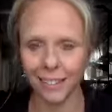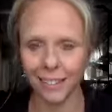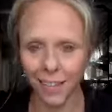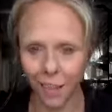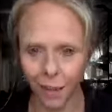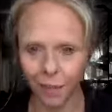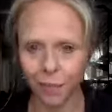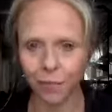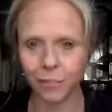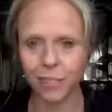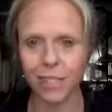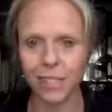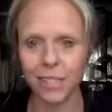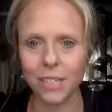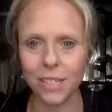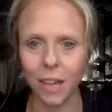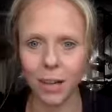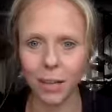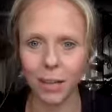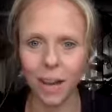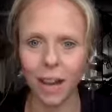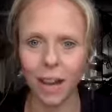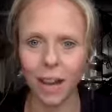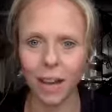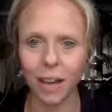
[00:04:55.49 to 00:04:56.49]
definitely
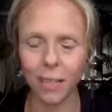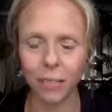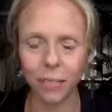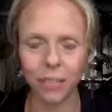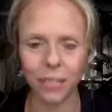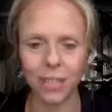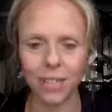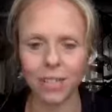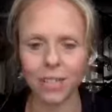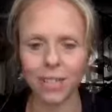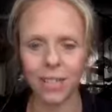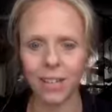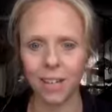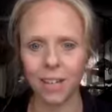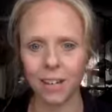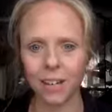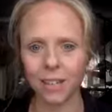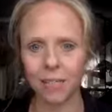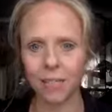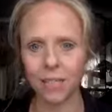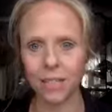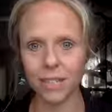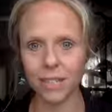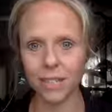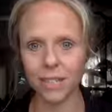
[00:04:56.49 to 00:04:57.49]
don't have this
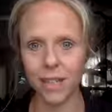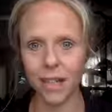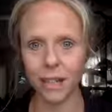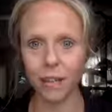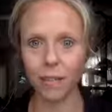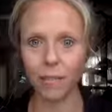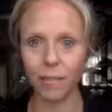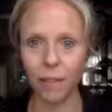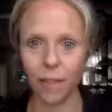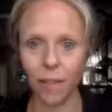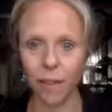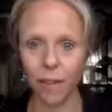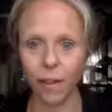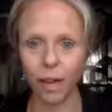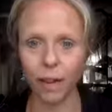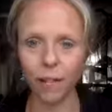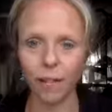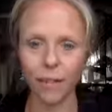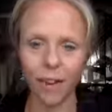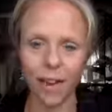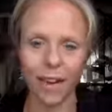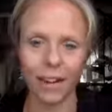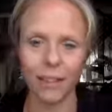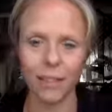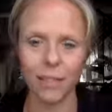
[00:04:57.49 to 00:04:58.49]
kind of self
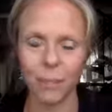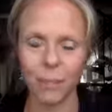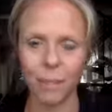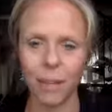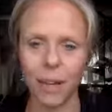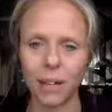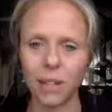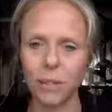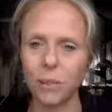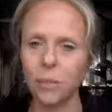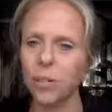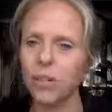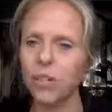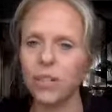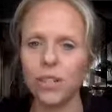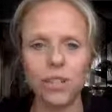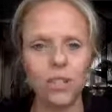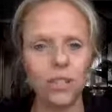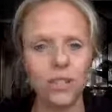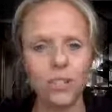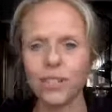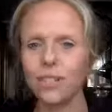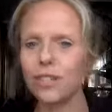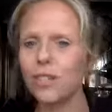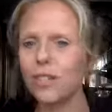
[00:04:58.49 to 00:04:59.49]
love aspect, which
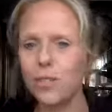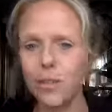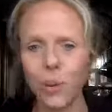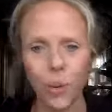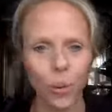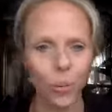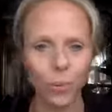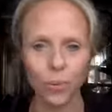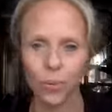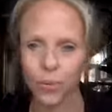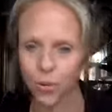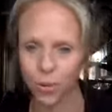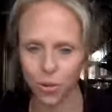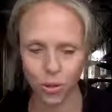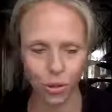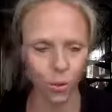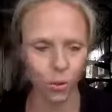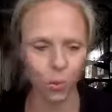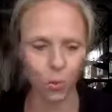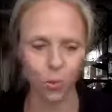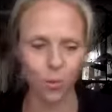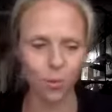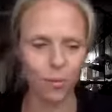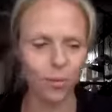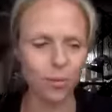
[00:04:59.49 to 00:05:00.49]
is just so,
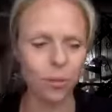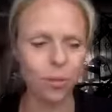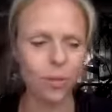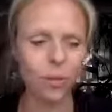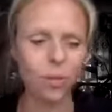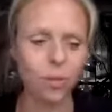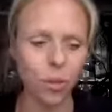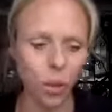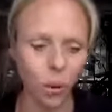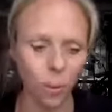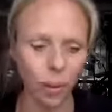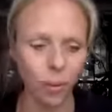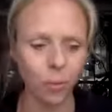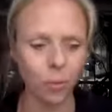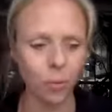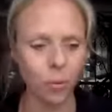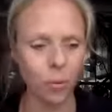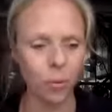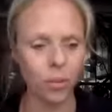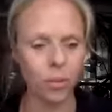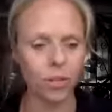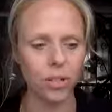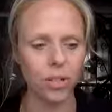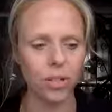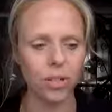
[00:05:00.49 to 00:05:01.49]
so, so
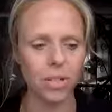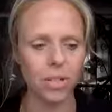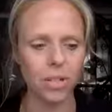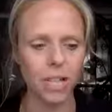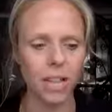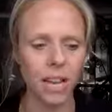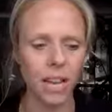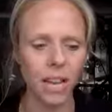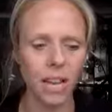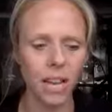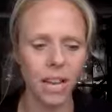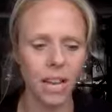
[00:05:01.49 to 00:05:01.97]
important.